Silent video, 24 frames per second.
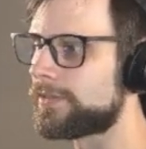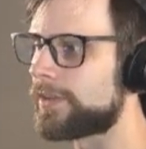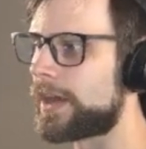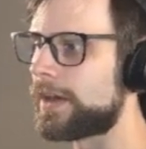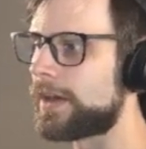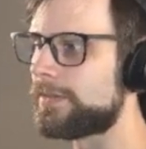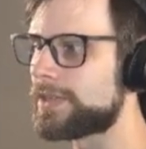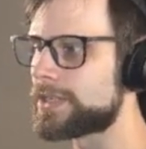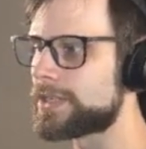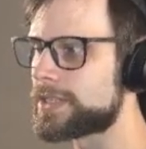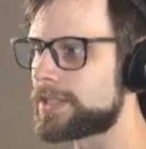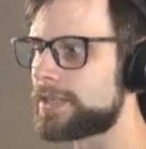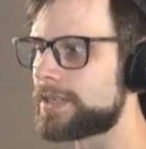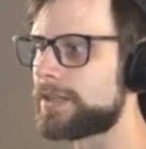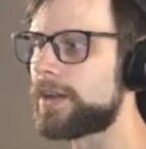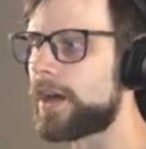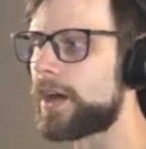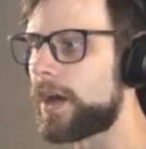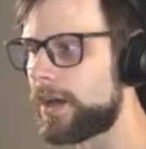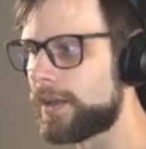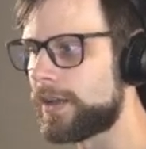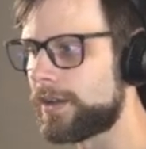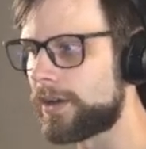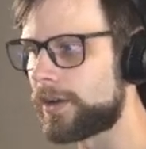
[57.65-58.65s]
Obviously,
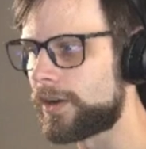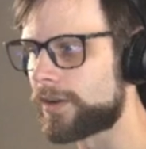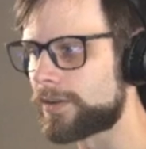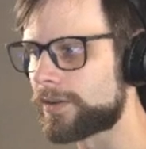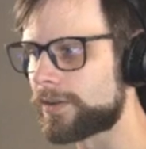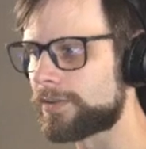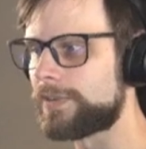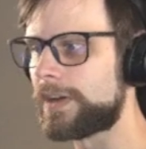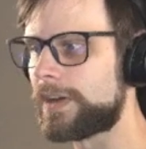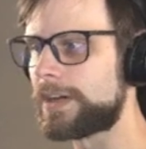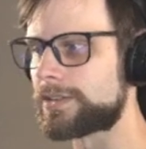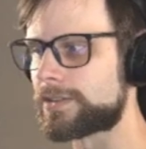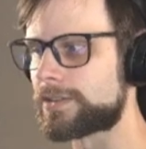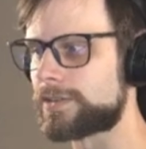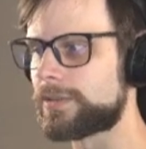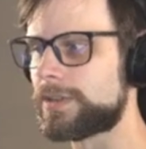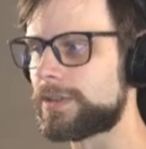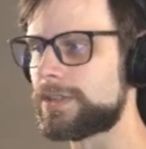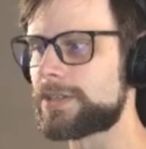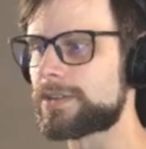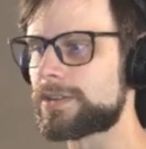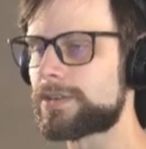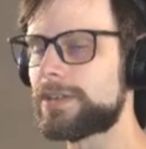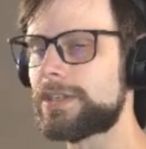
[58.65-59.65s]
non-artifact
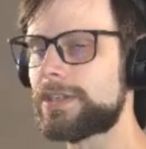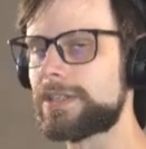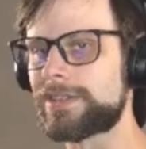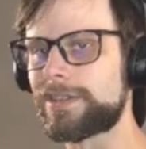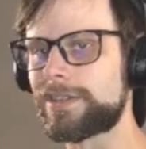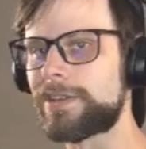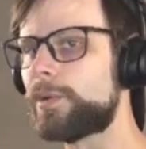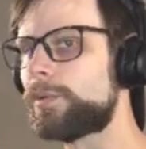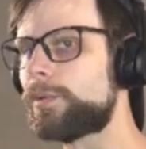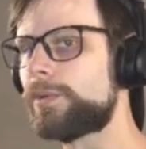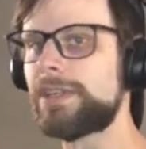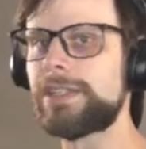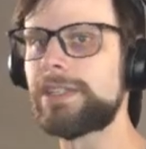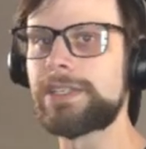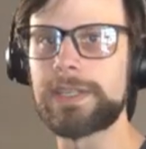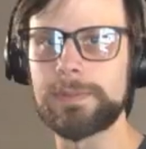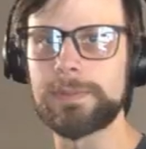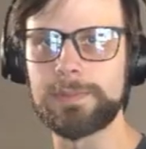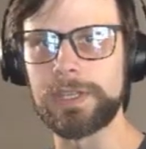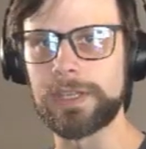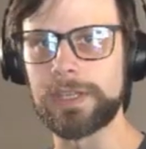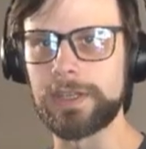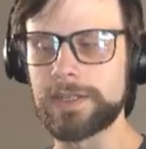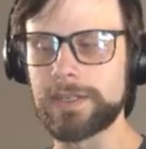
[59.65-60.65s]
creature is the only
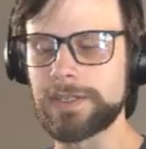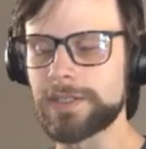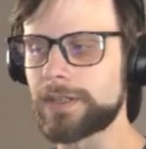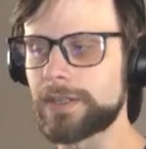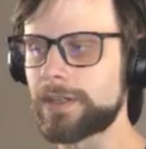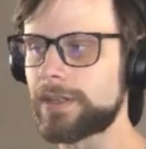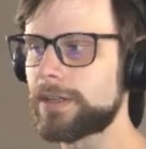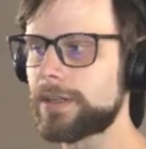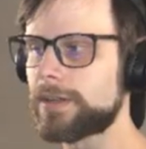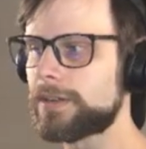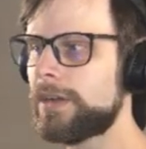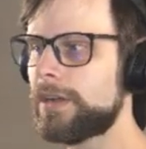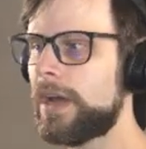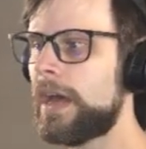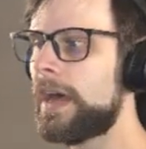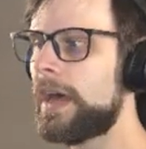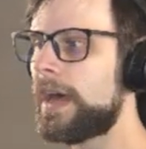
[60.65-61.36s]
stipulation here,